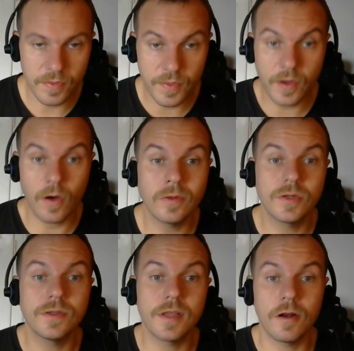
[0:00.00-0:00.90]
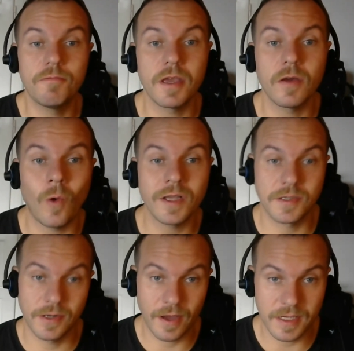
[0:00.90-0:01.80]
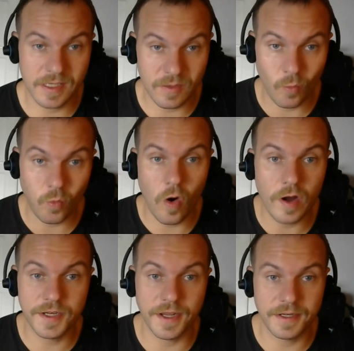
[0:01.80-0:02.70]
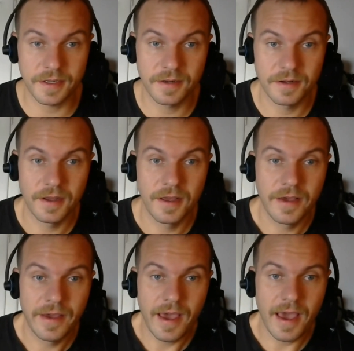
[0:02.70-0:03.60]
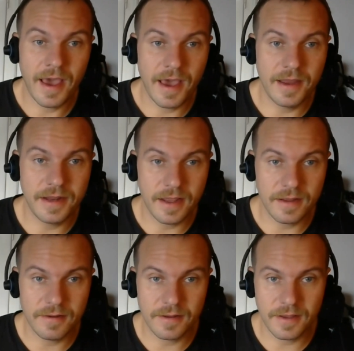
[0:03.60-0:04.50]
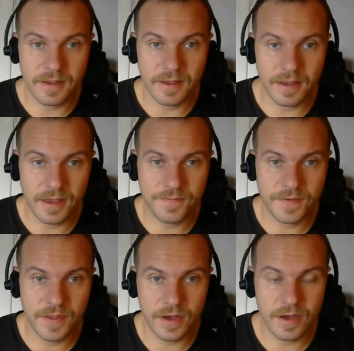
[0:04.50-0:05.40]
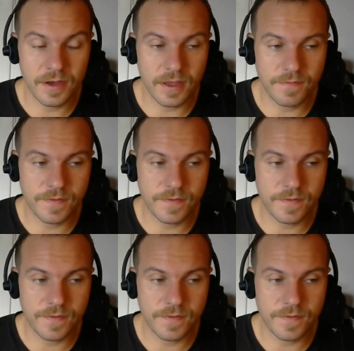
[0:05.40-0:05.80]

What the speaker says: The cultures that are being Westernized want it, and if the